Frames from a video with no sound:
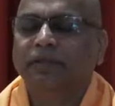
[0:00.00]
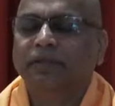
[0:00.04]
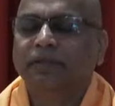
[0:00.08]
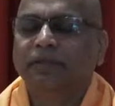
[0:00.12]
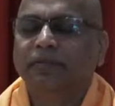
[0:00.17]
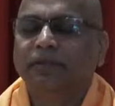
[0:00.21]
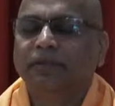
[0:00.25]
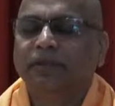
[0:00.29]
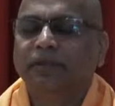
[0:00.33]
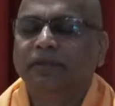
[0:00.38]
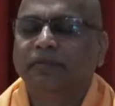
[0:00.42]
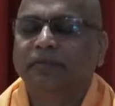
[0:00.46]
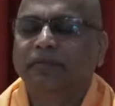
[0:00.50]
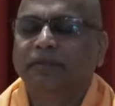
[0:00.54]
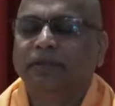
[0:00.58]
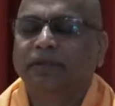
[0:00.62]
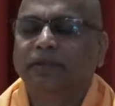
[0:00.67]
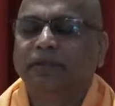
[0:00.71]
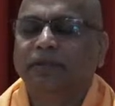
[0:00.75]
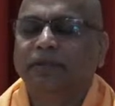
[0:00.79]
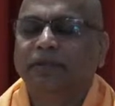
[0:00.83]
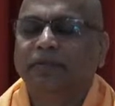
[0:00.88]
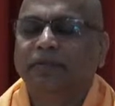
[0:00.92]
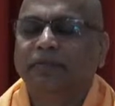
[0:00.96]
You may
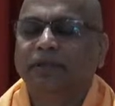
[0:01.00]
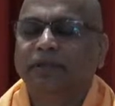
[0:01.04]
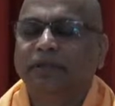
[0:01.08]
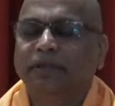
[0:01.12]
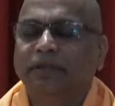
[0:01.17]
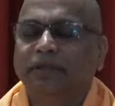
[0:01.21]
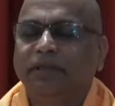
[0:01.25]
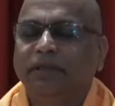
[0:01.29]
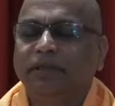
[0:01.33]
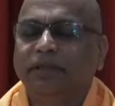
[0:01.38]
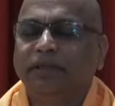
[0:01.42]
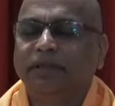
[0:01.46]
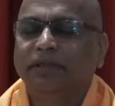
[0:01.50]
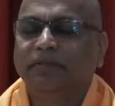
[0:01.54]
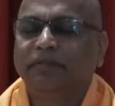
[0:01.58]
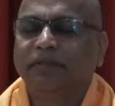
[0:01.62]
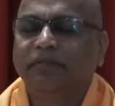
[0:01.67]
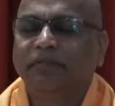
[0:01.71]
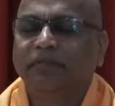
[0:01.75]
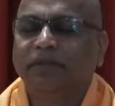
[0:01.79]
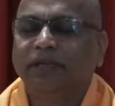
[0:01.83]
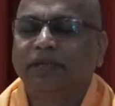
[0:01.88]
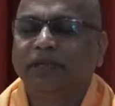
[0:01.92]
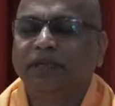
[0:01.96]
repeat the mantra
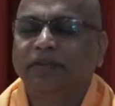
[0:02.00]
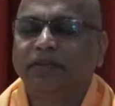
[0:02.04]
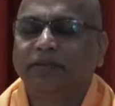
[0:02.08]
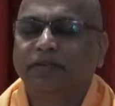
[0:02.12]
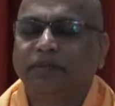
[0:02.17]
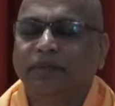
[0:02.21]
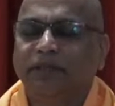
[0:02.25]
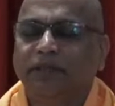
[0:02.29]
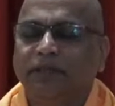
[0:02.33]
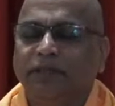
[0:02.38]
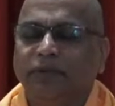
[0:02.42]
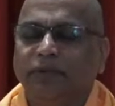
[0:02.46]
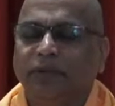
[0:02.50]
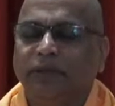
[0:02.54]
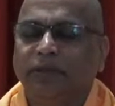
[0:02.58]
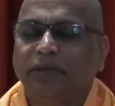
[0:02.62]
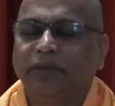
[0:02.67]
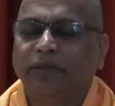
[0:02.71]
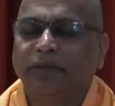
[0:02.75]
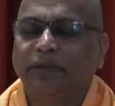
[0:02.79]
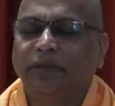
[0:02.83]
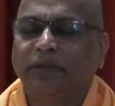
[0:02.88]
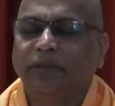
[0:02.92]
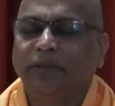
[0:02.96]
given by a spiritual
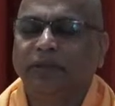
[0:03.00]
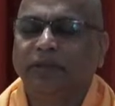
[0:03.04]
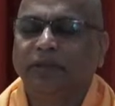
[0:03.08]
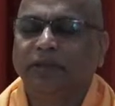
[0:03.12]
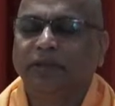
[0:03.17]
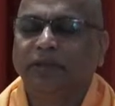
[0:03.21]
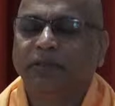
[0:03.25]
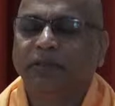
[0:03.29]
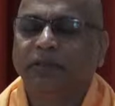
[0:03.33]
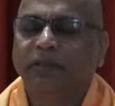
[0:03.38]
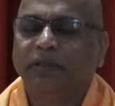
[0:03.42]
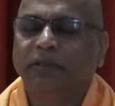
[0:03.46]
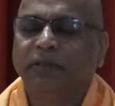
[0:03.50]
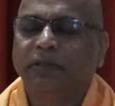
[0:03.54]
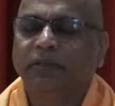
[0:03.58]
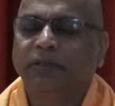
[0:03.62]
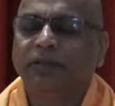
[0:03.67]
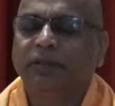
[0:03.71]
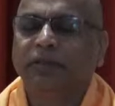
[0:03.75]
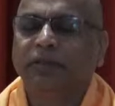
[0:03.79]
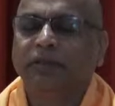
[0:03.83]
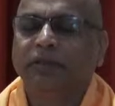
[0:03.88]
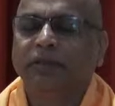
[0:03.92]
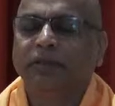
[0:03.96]
teacher,
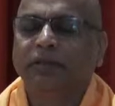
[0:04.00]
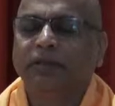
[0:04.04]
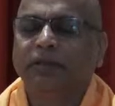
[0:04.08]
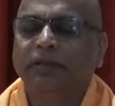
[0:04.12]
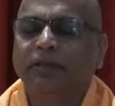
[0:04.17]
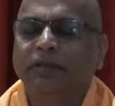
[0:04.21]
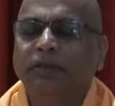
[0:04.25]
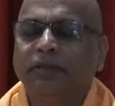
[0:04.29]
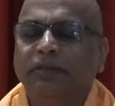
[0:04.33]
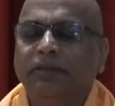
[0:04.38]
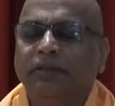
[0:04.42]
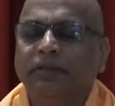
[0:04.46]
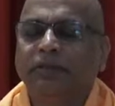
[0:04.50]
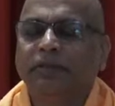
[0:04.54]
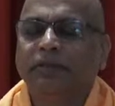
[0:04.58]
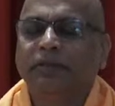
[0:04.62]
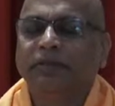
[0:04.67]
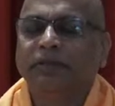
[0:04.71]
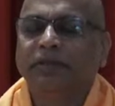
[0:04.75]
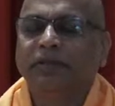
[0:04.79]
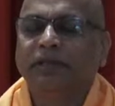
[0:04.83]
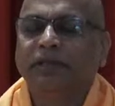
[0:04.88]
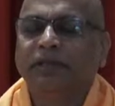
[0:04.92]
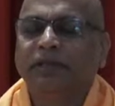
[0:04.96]

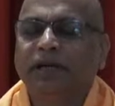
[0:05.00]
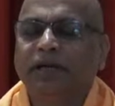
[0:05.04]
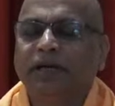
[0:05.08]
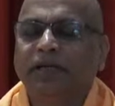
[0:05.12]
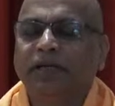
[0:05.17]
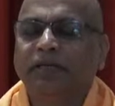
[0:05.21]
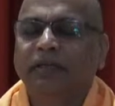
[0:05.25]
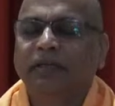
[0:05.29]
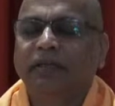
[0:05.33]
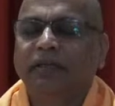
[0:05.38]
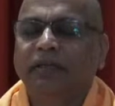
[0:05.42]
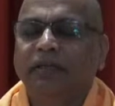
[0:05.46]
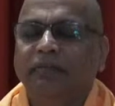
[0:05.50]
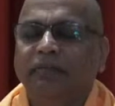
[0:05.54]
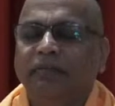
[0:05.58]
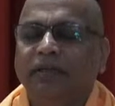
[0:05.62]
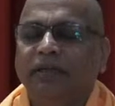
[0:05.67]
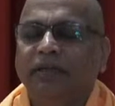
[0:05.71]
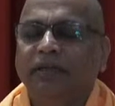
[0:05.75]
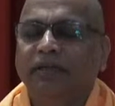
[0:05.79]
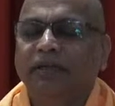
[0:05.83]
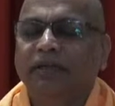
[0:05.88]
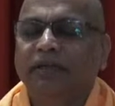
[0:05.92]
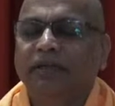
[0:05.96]
or the Gayatri
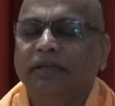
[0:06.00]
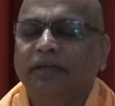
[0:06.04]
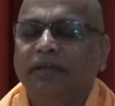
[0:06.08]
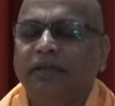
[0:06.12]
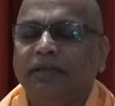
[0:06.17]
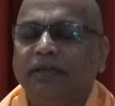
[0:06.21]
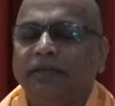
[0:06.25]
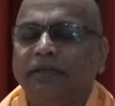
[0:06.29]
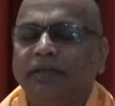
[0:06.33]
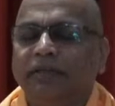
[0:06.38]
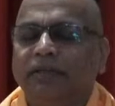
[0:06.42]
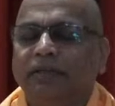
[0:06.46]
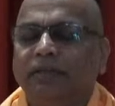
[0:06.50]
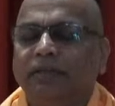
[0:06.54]
mantra,